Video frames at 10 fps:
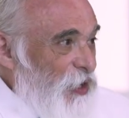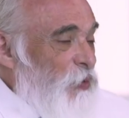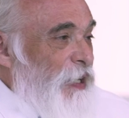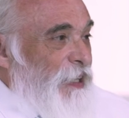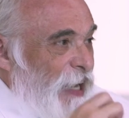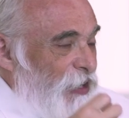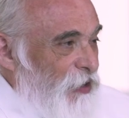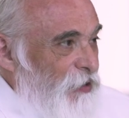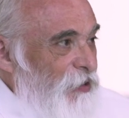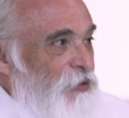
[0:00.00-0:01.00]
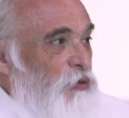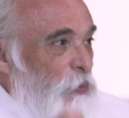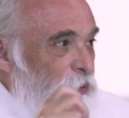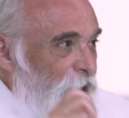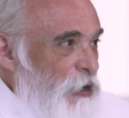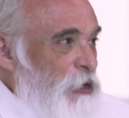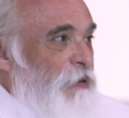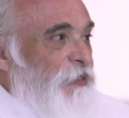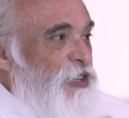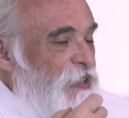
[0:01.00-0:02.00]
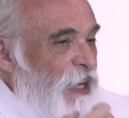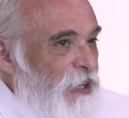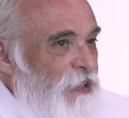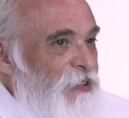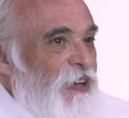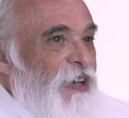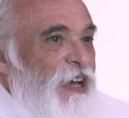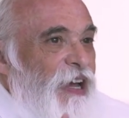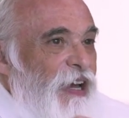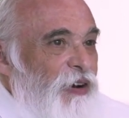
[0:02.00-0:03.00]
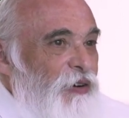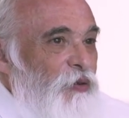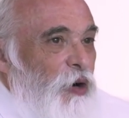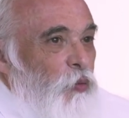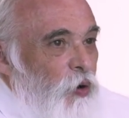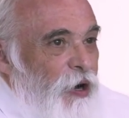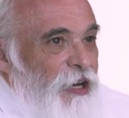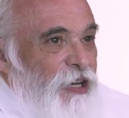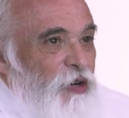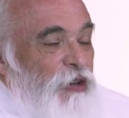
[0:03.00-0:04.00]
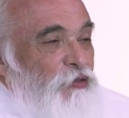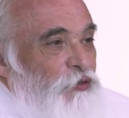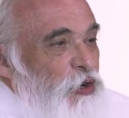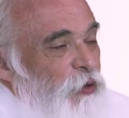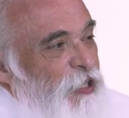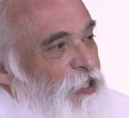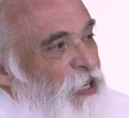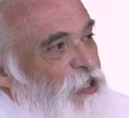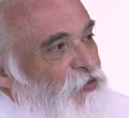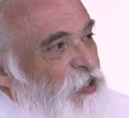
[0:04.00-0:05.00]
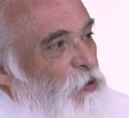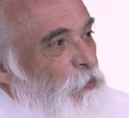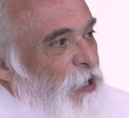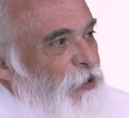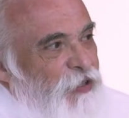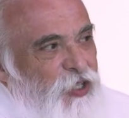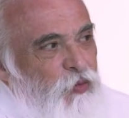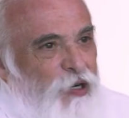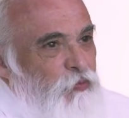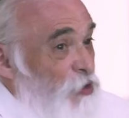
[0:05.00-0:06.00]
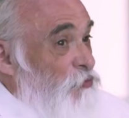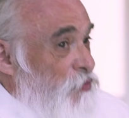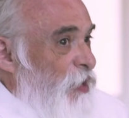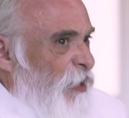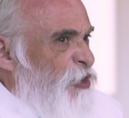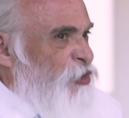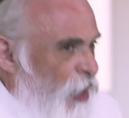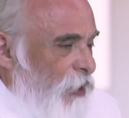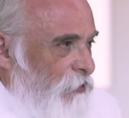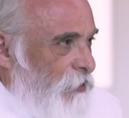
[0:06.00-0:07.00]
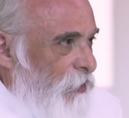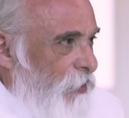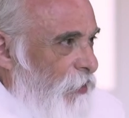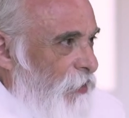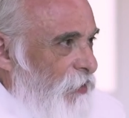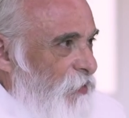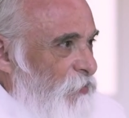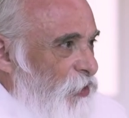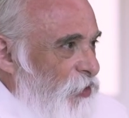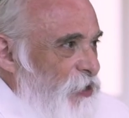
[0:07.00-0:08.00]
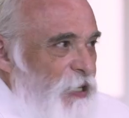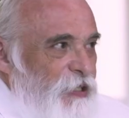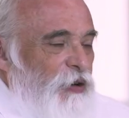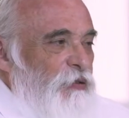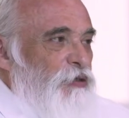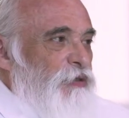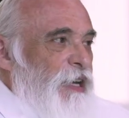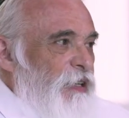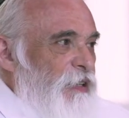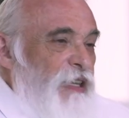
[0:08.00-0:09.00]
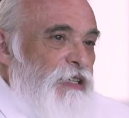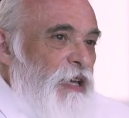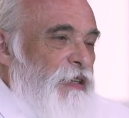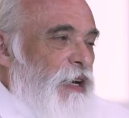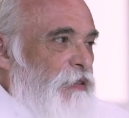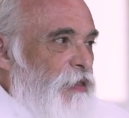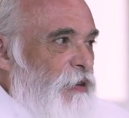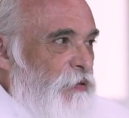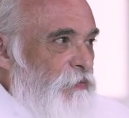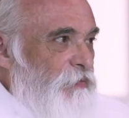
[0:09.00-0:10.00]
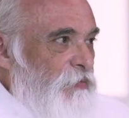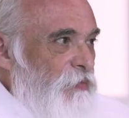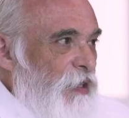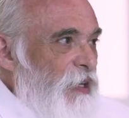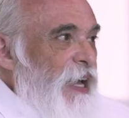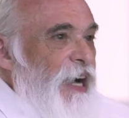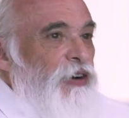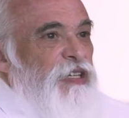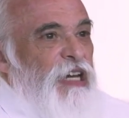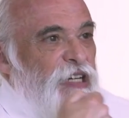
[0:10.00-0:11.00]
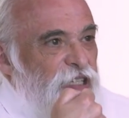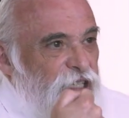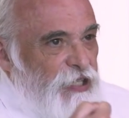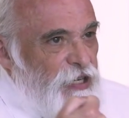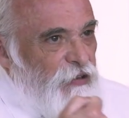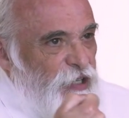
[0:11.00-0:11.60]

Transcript: we cannot duplicate or understand why we feel this sense of independence when we're really not because he's the only reality and there's nothing other than him? How does he conceal